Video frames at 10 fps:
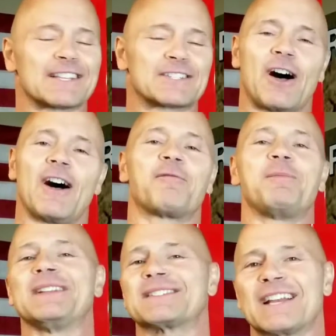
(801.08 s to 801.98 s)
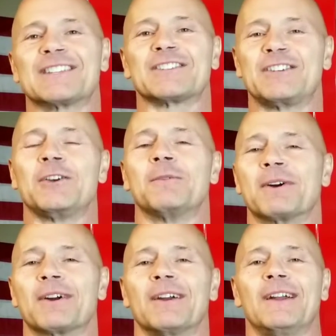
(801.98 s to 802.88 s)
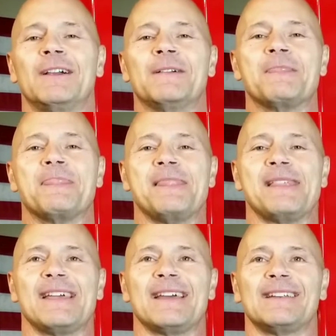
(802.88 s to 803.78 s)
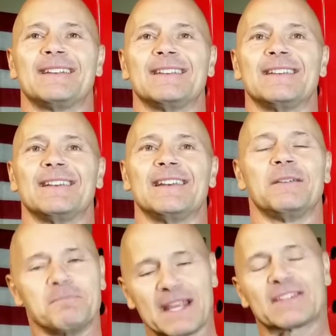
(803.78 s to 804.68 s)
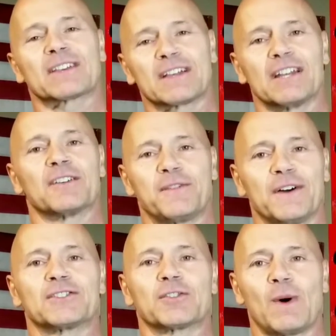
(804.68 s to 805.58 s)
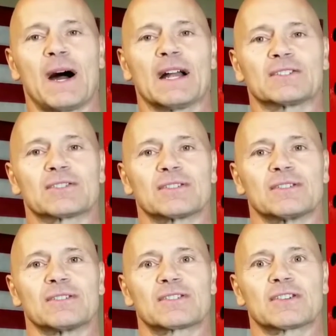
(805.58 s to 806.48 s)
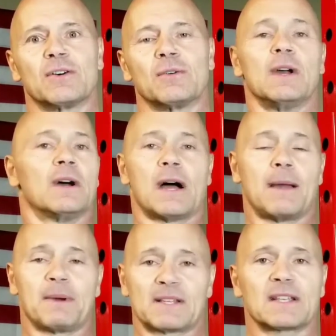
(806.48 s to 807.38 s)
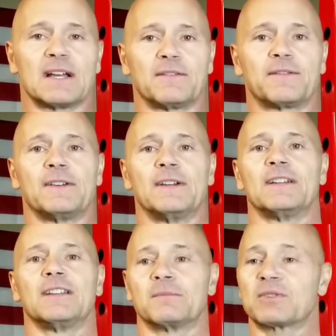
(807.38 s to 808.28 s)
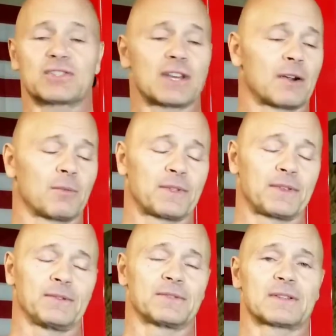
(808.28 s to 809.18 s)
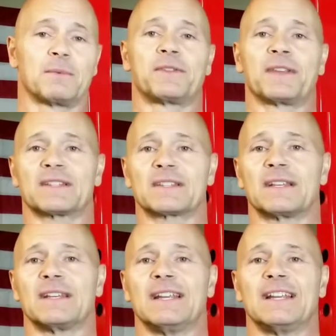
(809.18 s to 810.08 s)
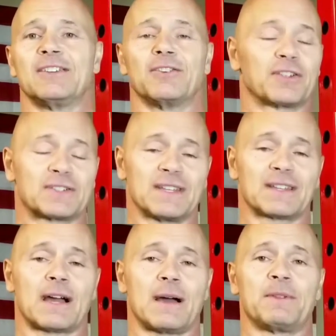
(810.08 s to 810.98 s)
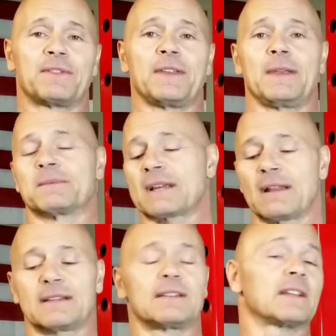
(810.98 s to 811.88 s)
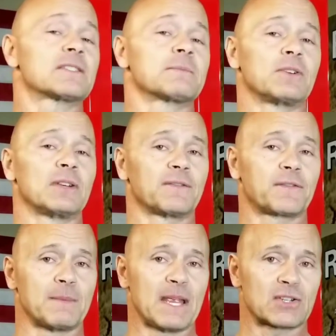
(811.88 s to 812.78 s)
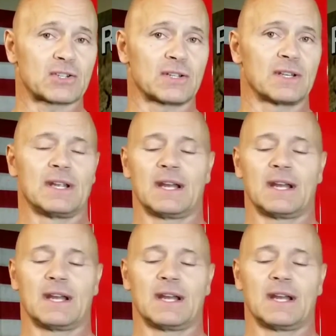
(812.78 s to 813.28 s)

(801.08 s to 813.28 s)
this offbeat sense of humor, and it makes it kind of fun to watch. So I myself, you know, I'm just sharing with you some of the things that, you know, you can see the common themes. I like to get some good information.